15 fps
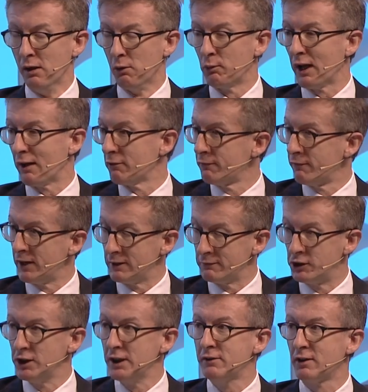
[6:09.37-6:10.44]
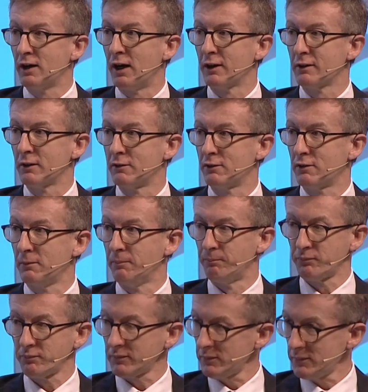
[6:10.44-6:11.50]
We have a 5G target,
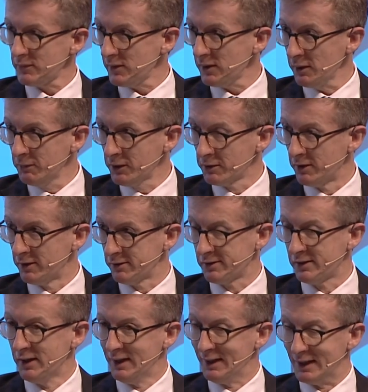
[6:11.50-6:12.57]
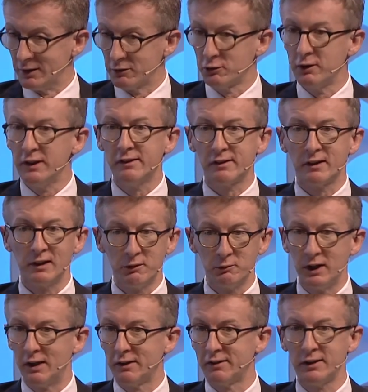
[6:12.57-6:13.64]
because increasingly we
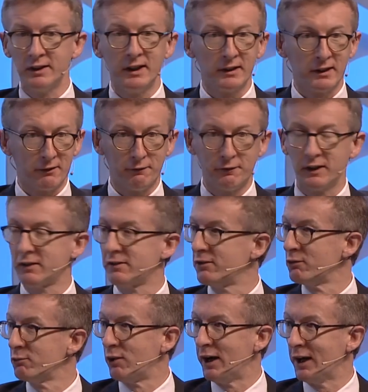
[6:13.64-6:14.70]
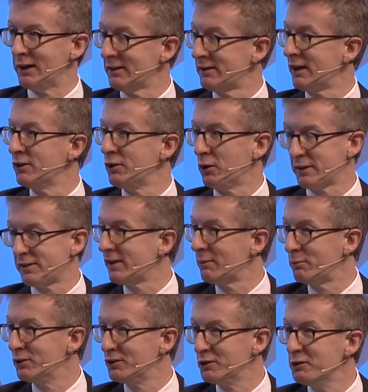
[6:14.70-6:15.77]
are seeing that fixed and wireless are not
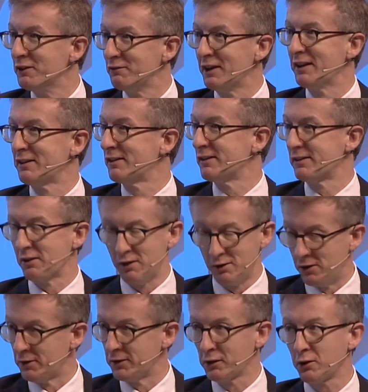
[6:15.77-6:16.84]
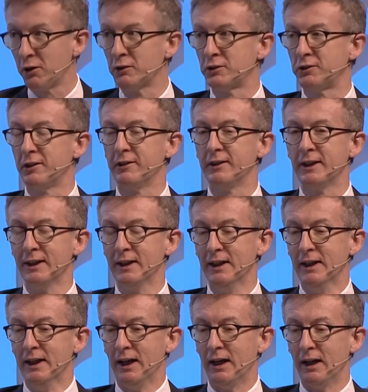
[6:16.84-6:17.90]
separate universes, on the contrary.
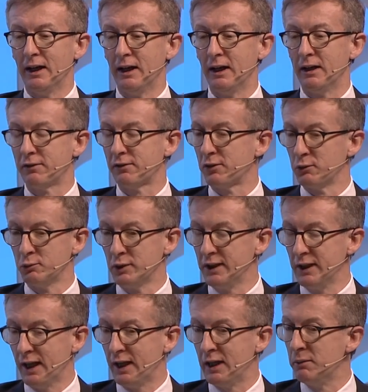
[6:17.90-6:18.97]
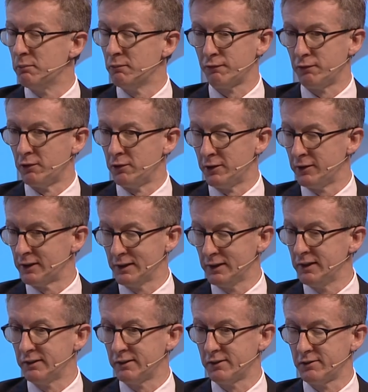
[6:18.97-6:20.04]
Sure. So we aim for at
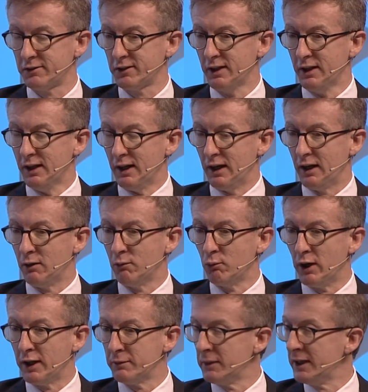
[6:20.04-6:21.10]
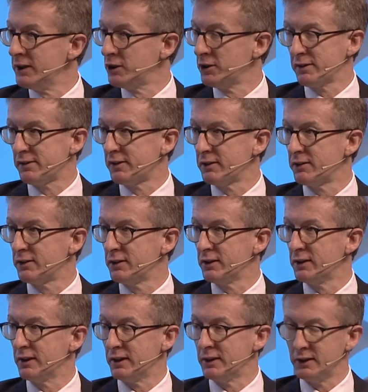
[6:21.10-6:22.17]
least one major city
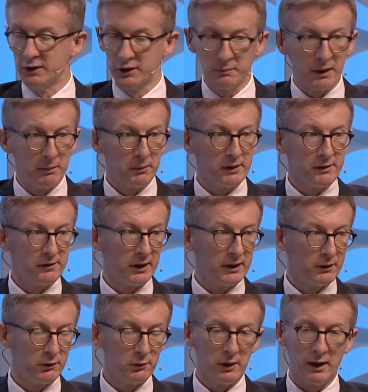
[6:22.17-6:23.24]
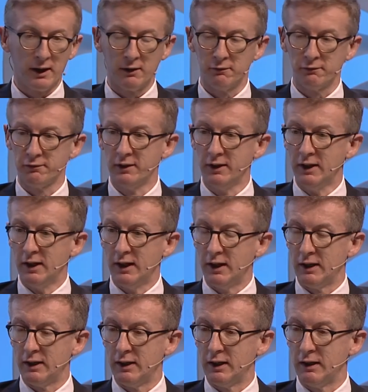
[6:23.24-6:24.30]
in each member state to have
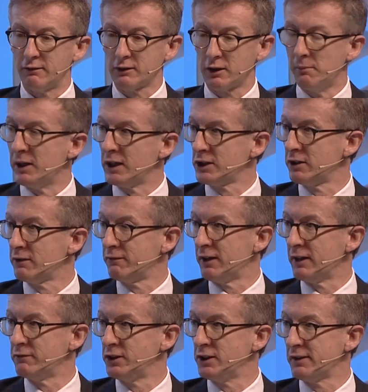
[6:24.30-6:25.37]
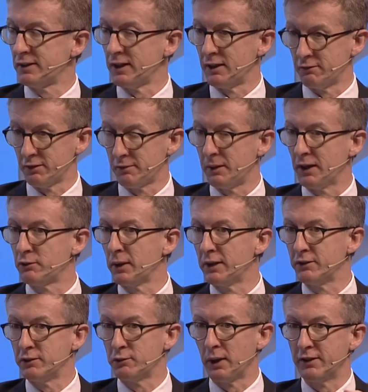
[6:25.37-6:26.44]
a commercial 5G service by
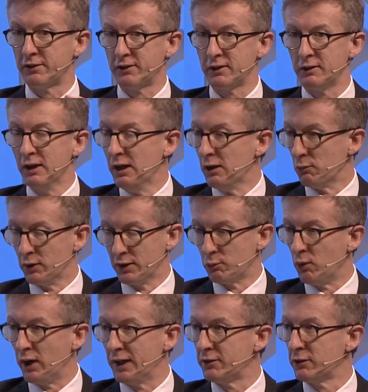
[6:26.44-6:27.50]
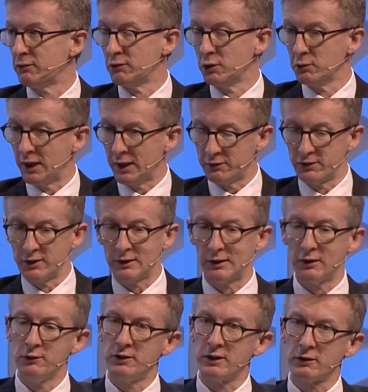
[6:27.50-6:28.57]
2020, with wider rollout,
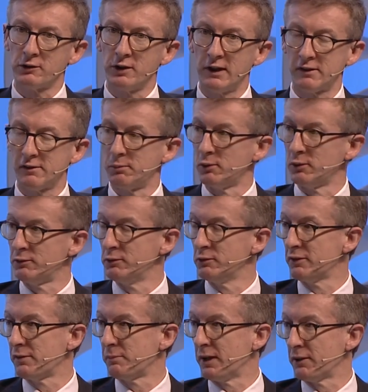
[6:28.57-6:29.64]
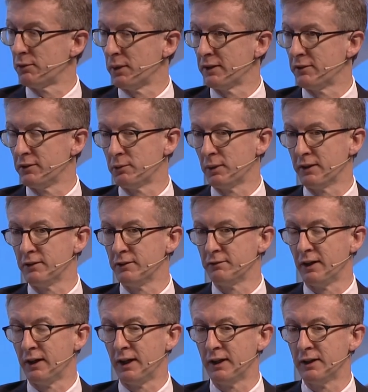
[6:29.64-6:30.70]
including transport routes by
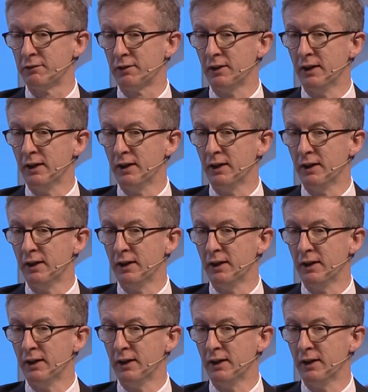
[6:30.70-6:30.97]
2025.